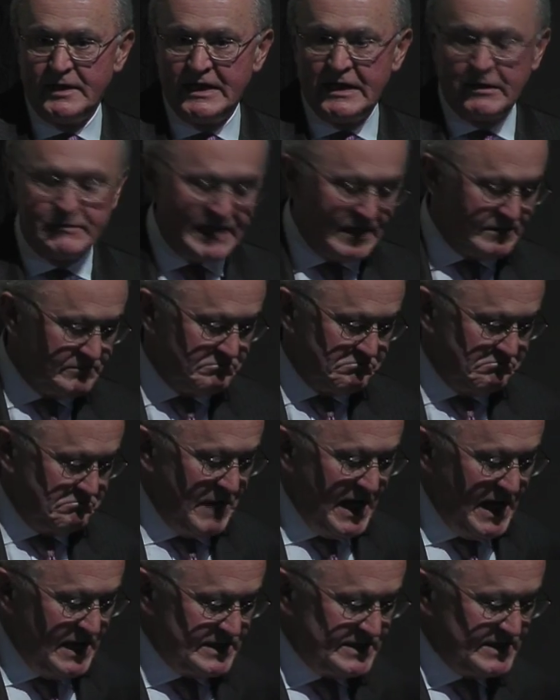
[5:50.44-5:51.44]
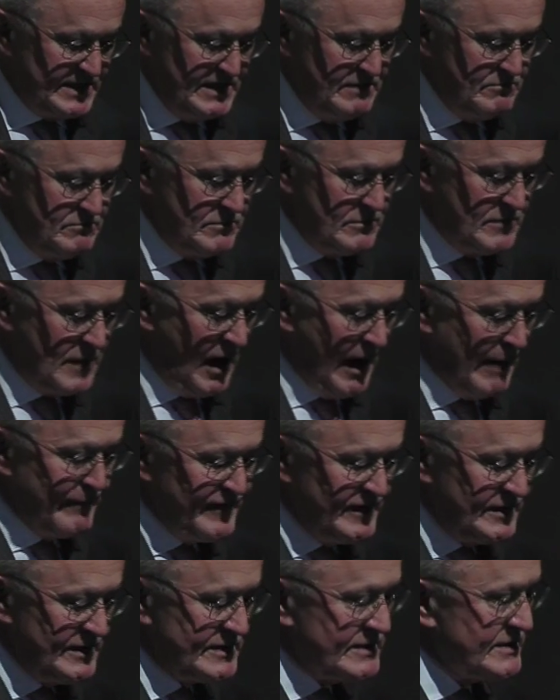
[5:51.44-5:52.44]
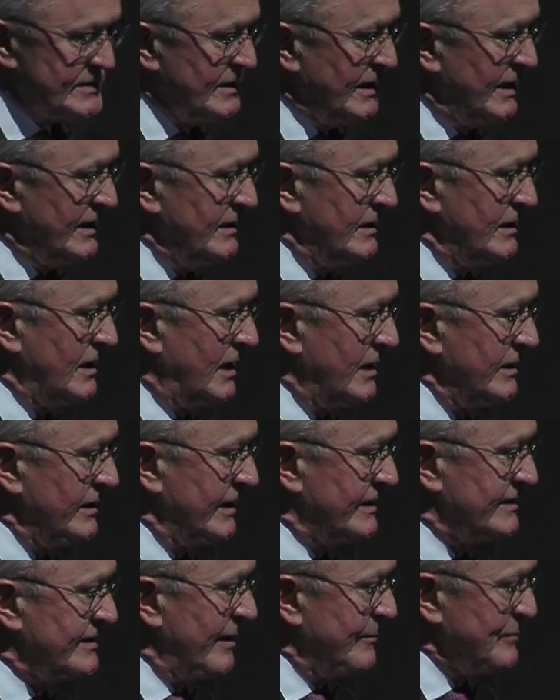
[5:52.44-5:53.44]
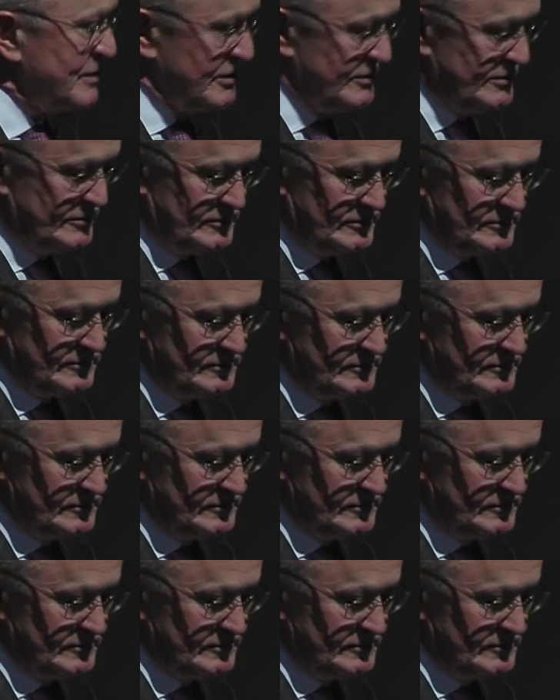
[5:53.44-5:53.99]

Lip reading: Now, that may seem obvious and unexceptional.